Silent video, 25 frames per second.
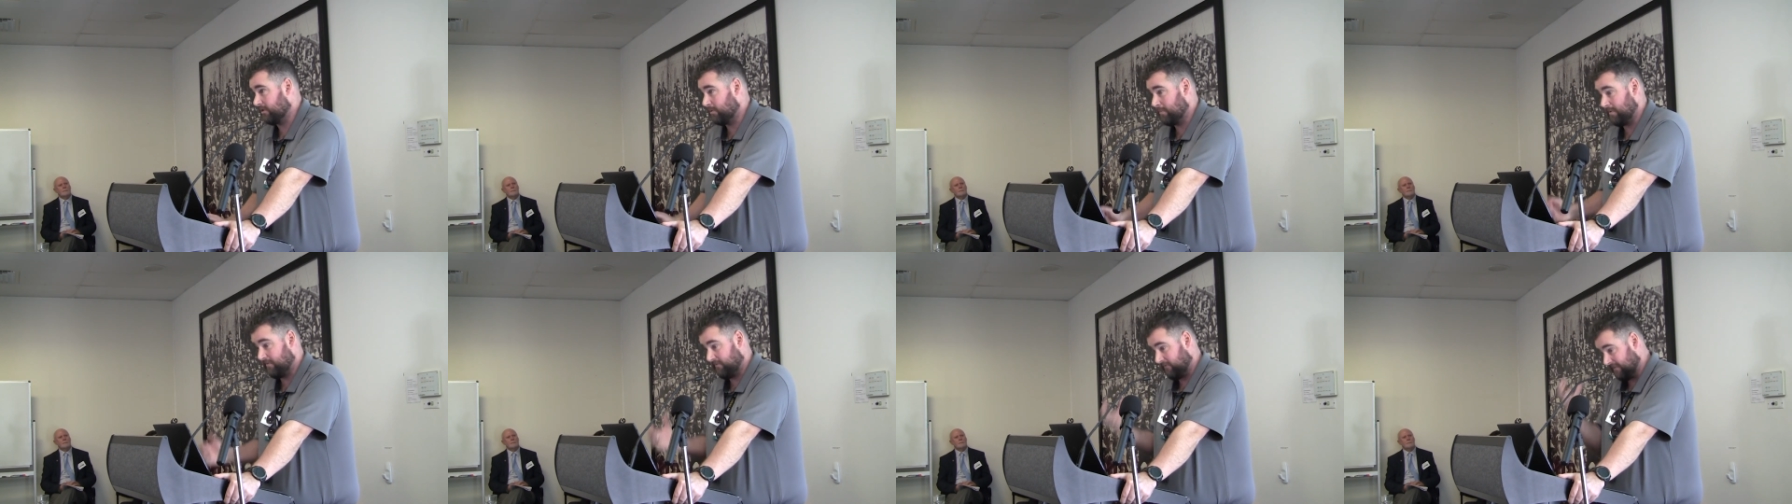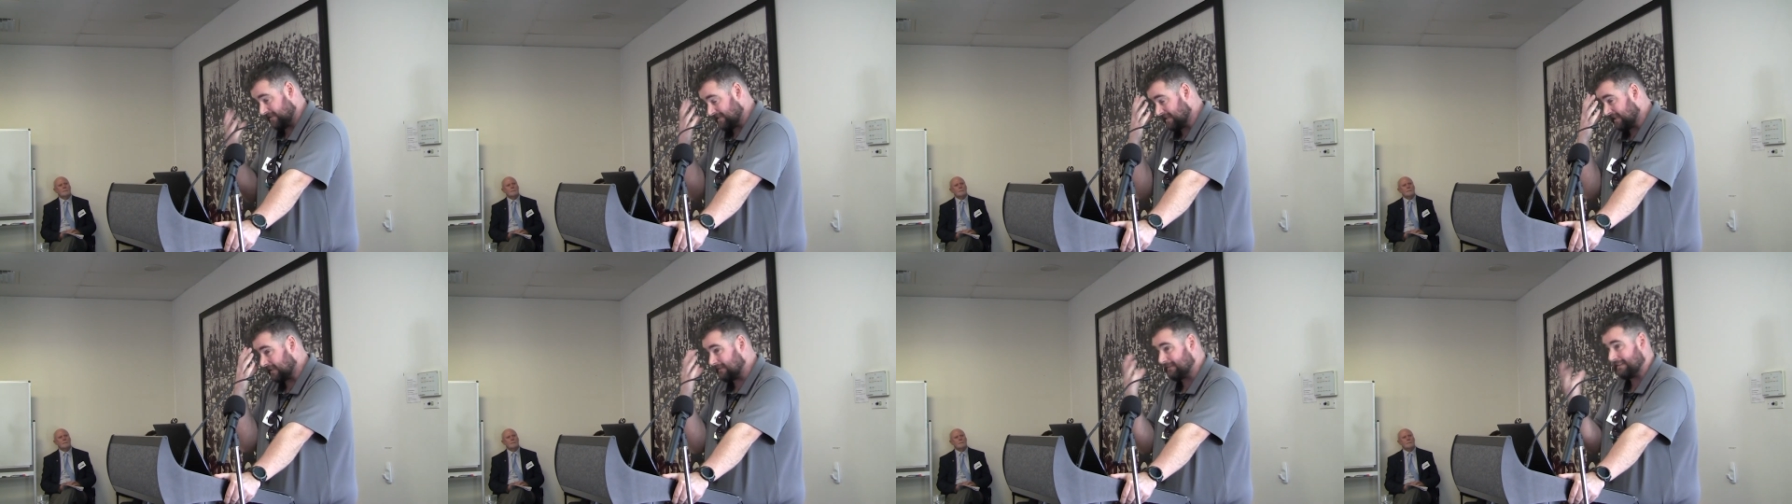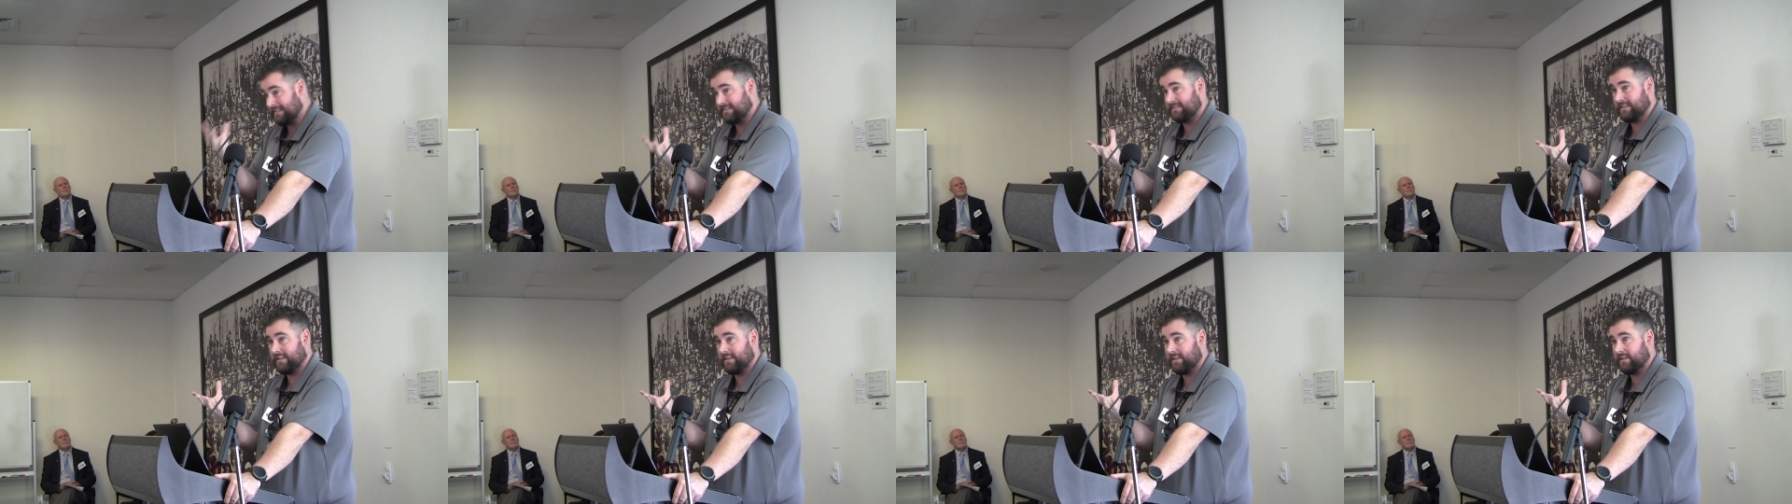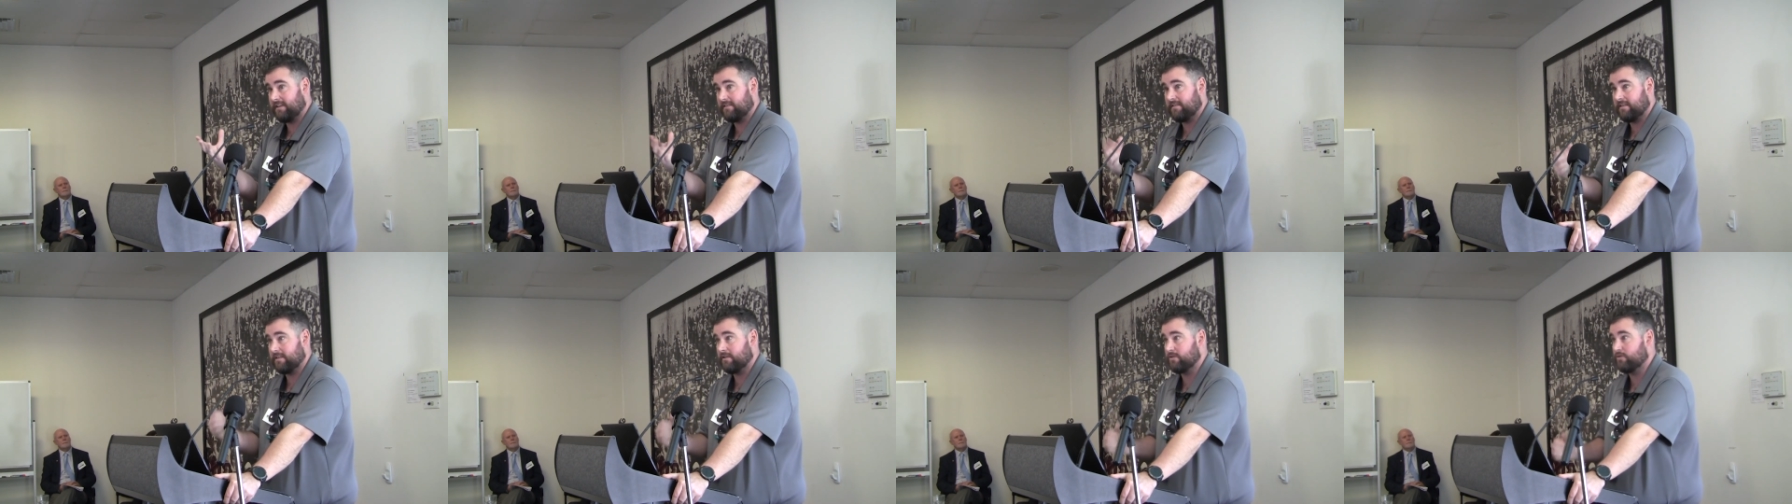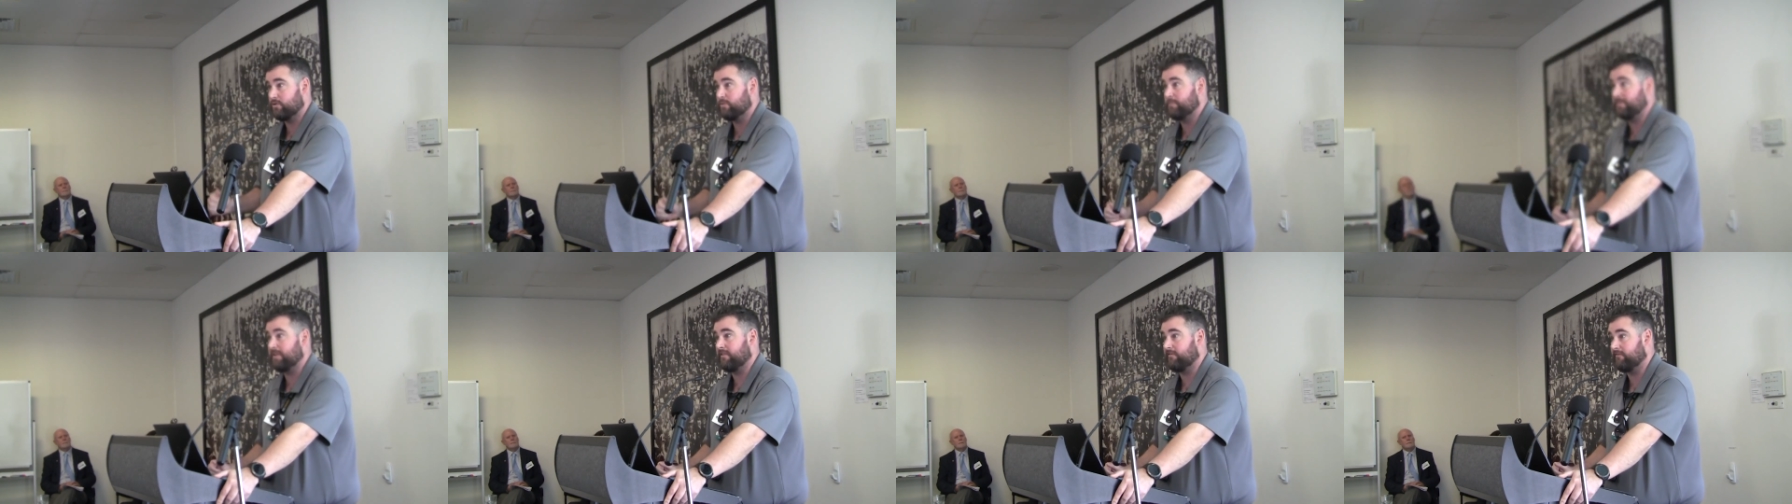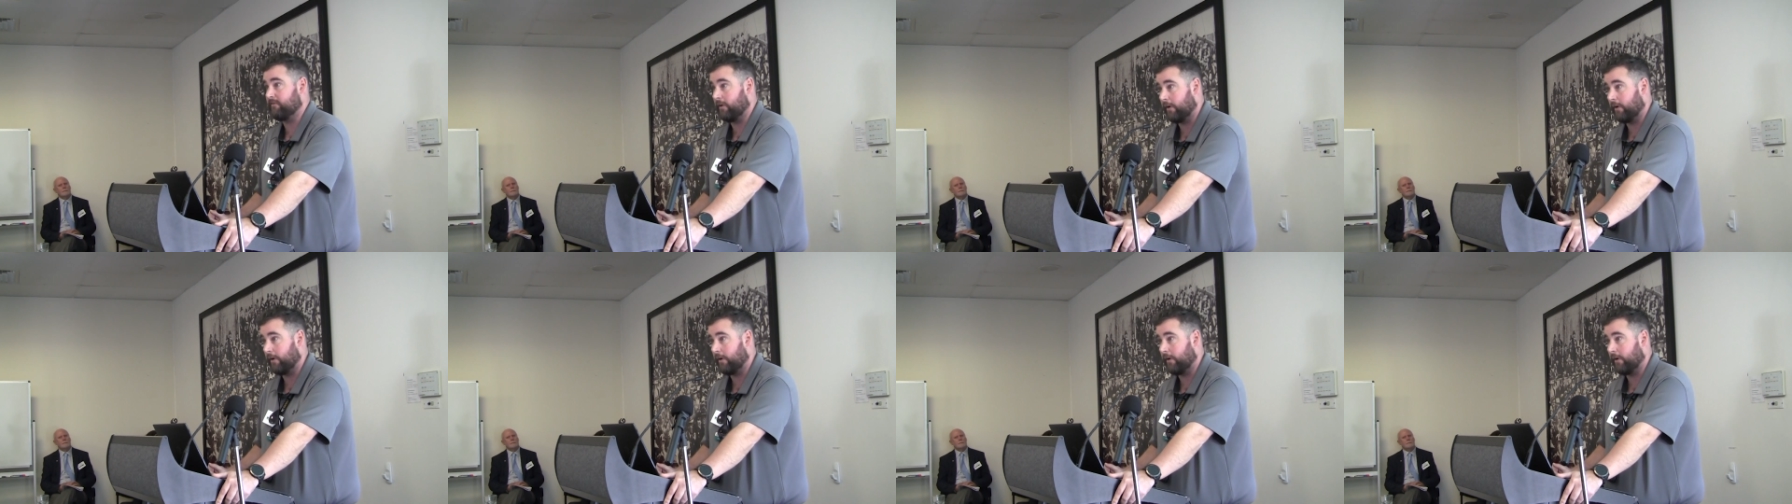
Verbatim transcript: It could be physically seeing a thing. It could be a